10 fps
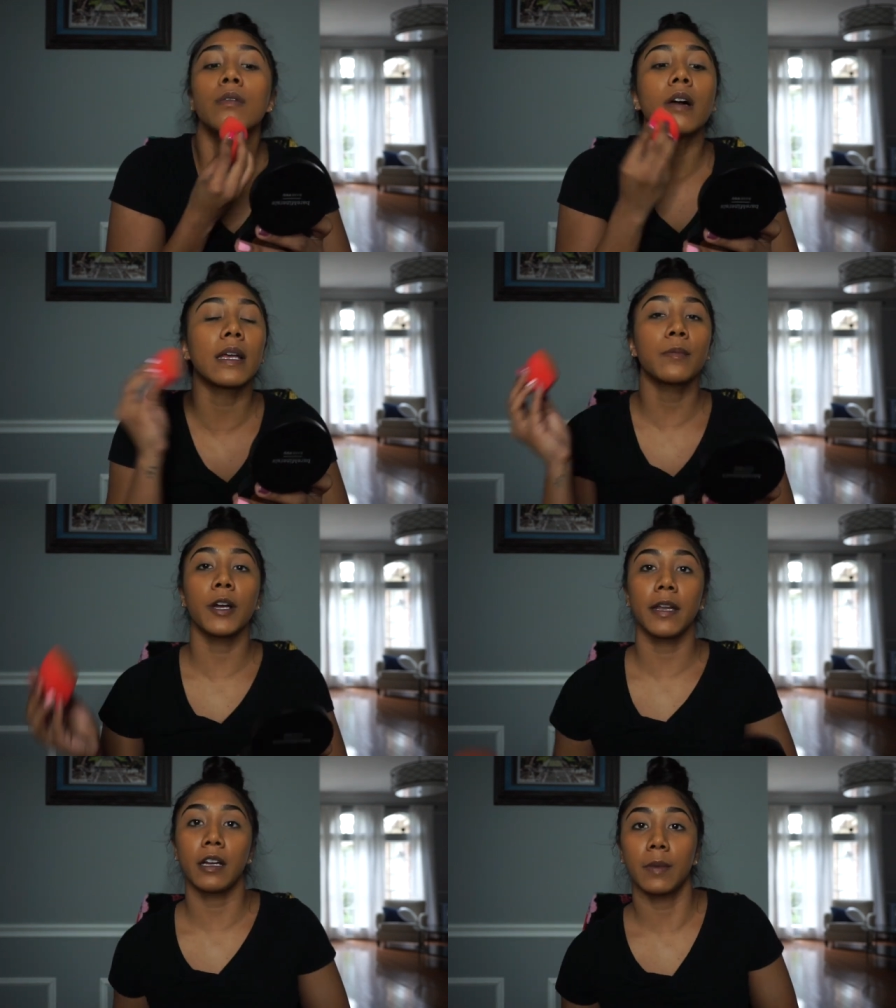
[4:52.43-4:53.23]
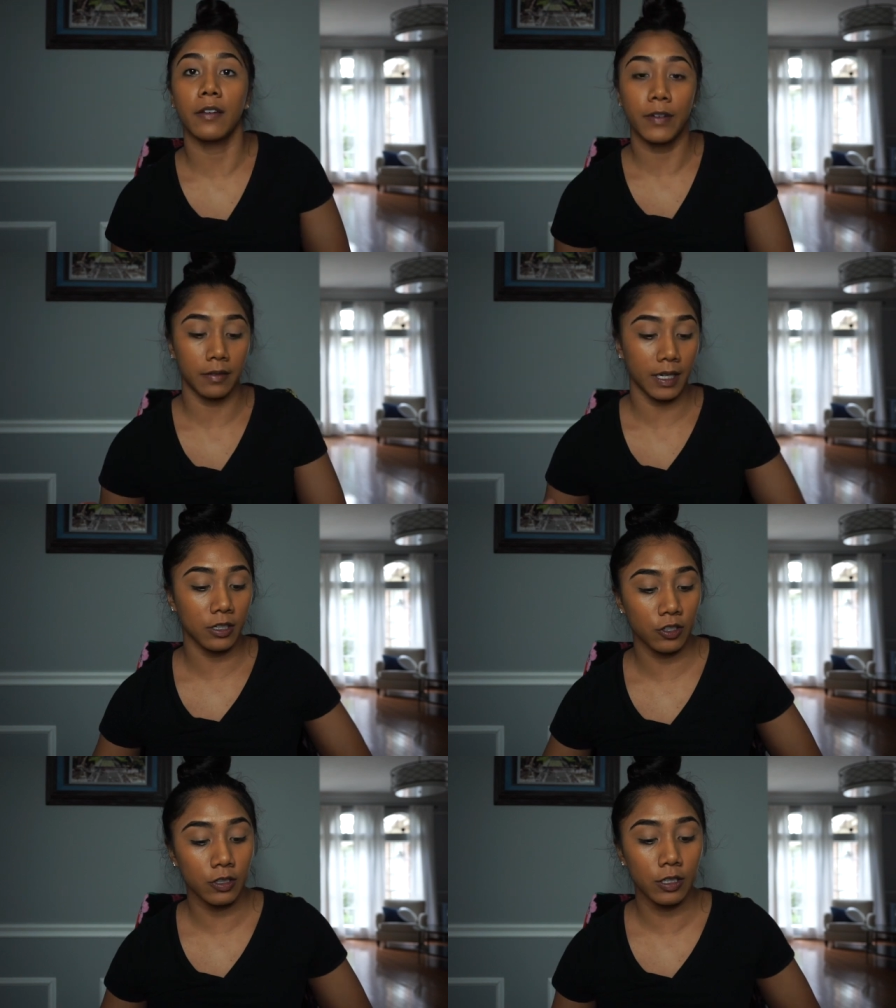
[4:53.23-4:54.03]
While I'm waiting on my
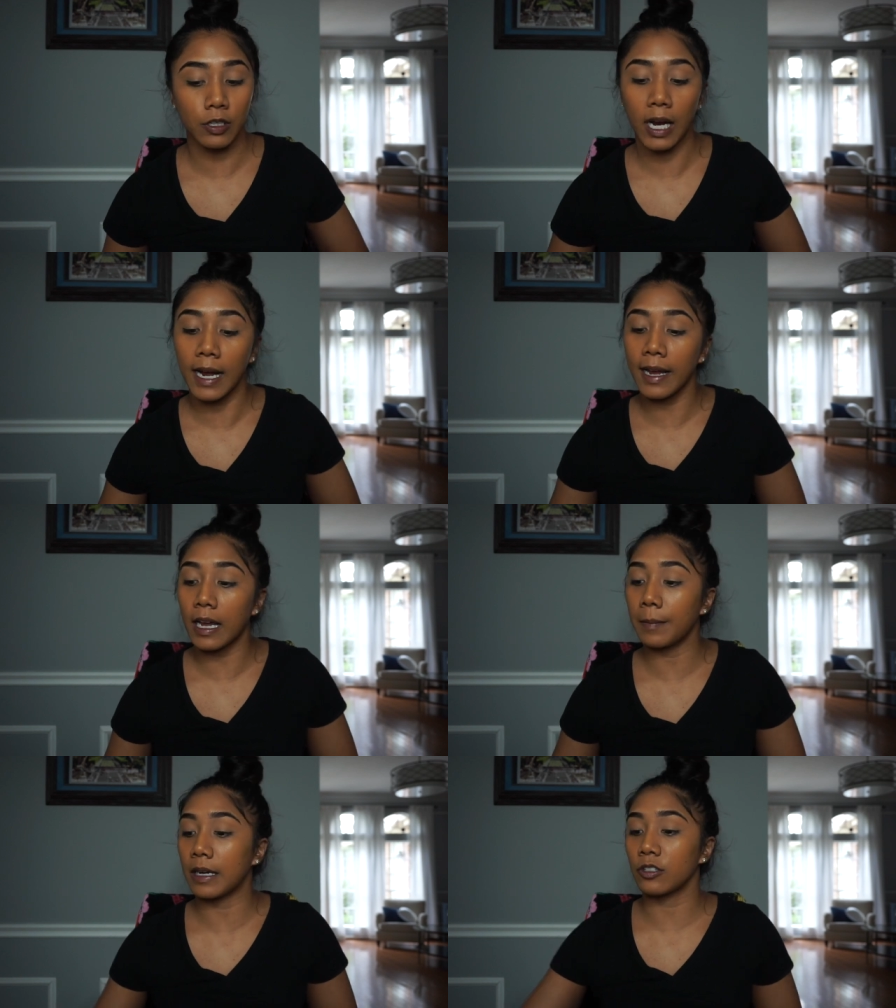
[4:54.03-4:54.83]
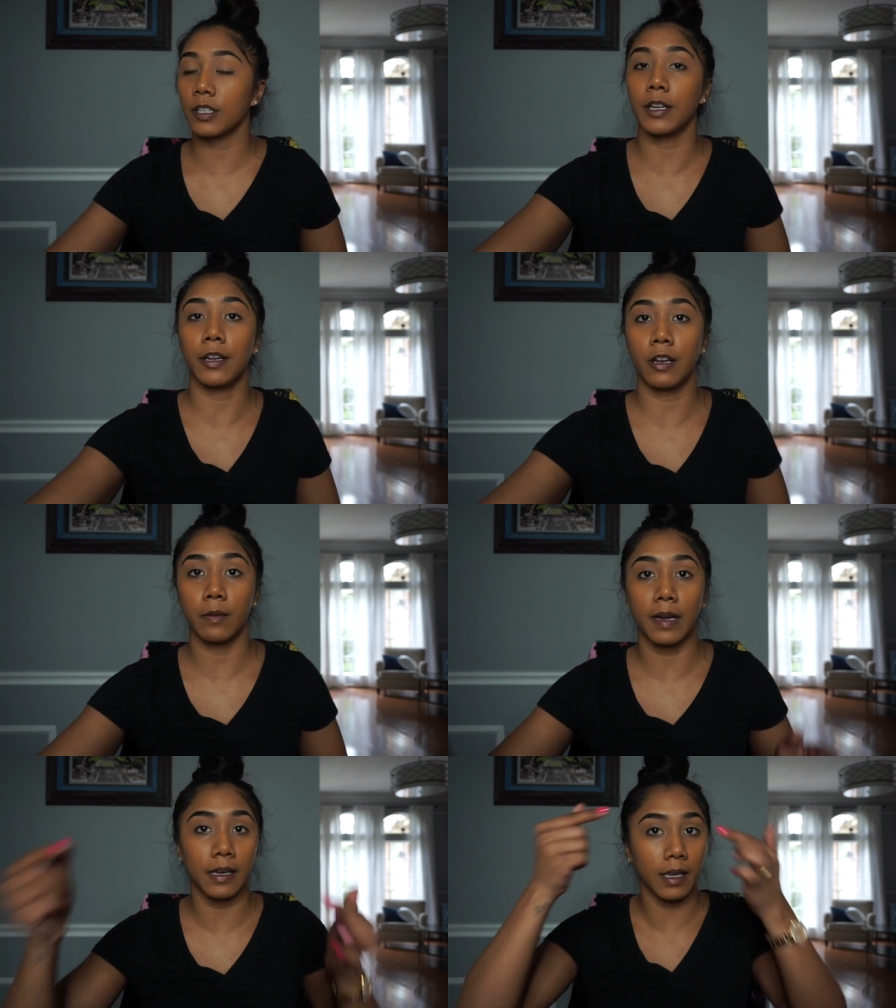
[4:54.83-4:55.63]
foundation to dry, I'm actually going to
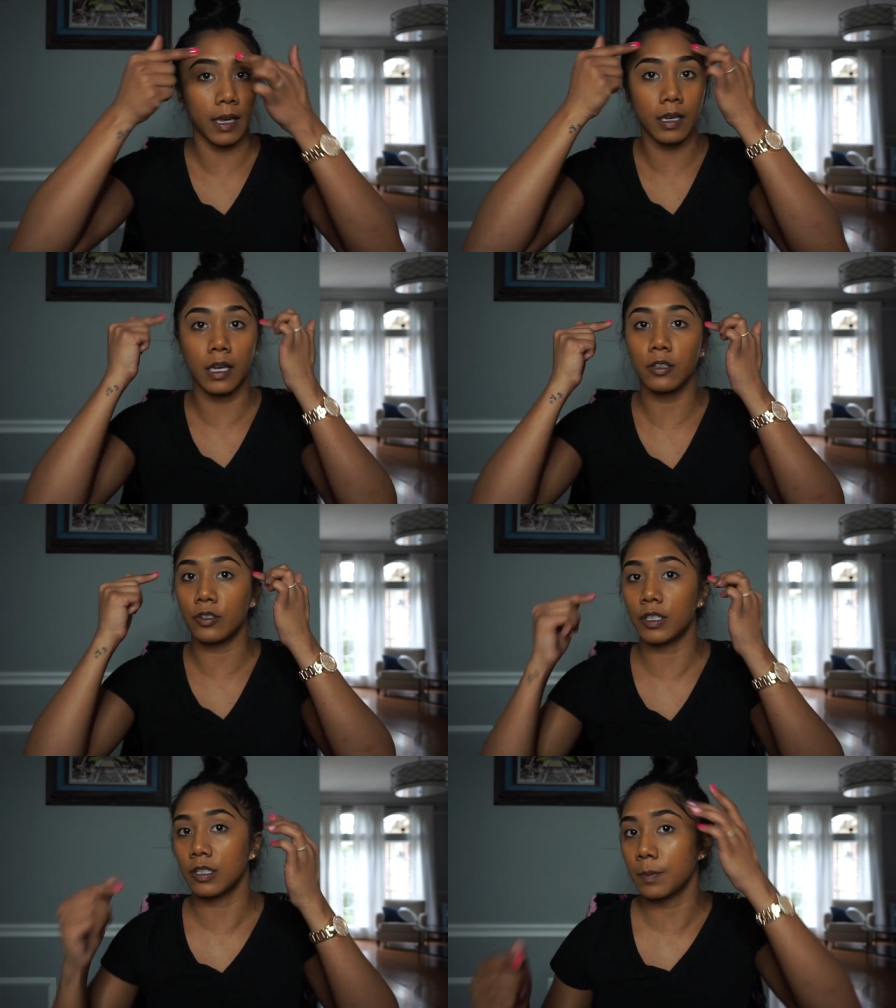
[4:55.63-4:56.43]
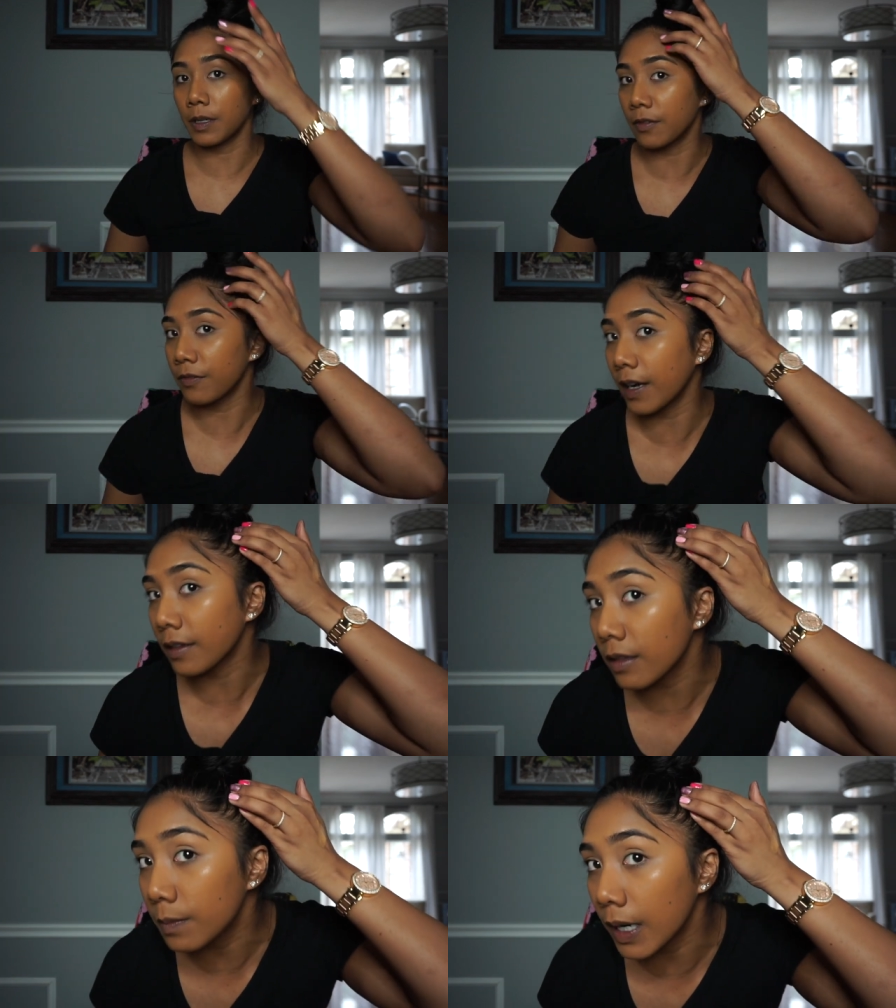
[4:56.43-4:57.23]
go back in and just
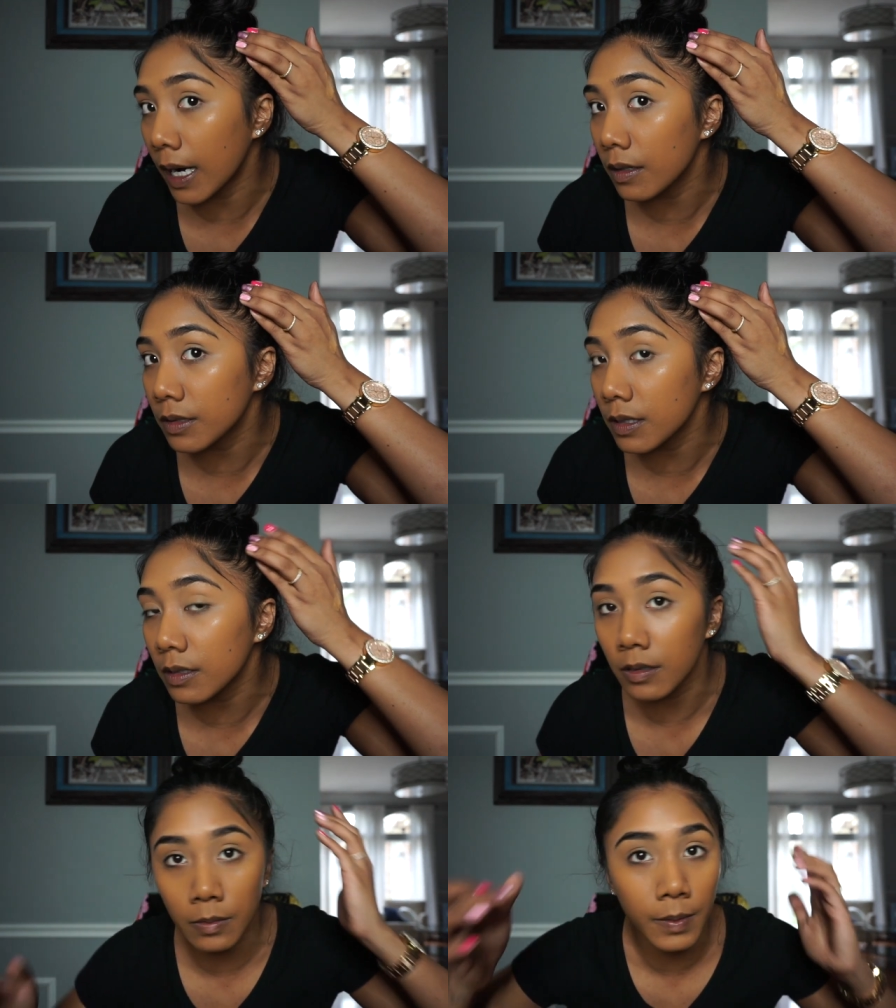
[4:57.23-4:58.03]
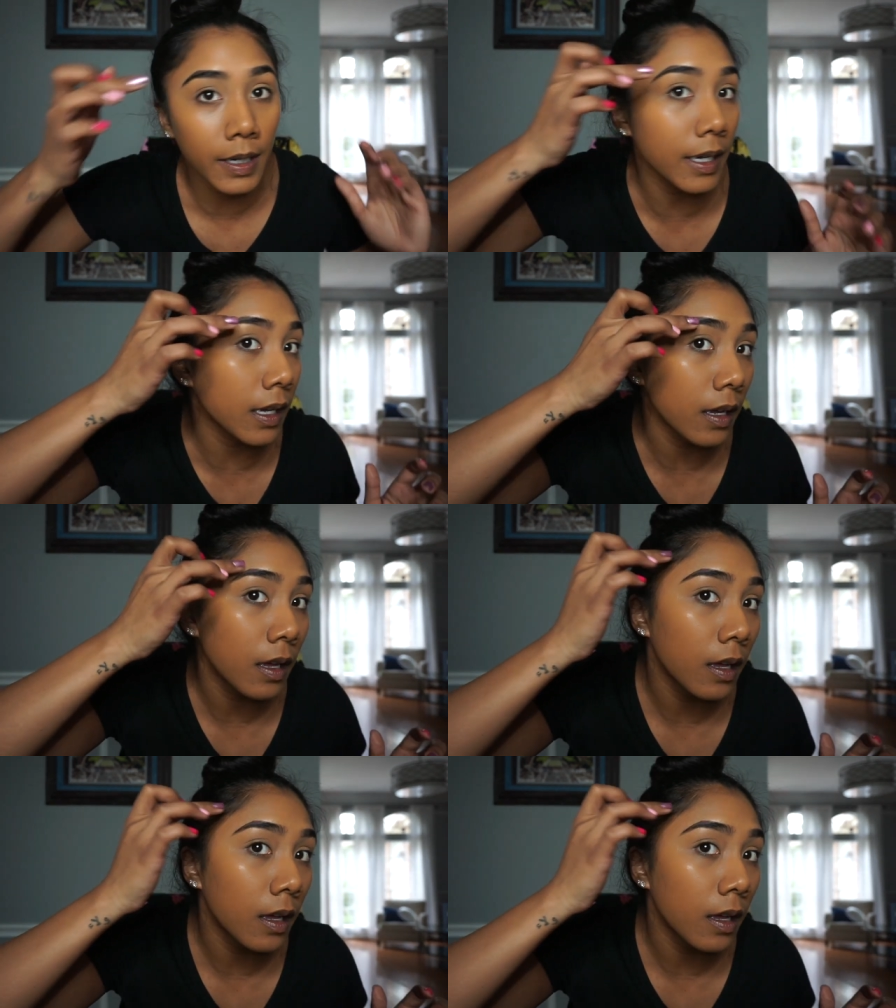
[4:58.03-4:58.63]
perfect the brows a little bit.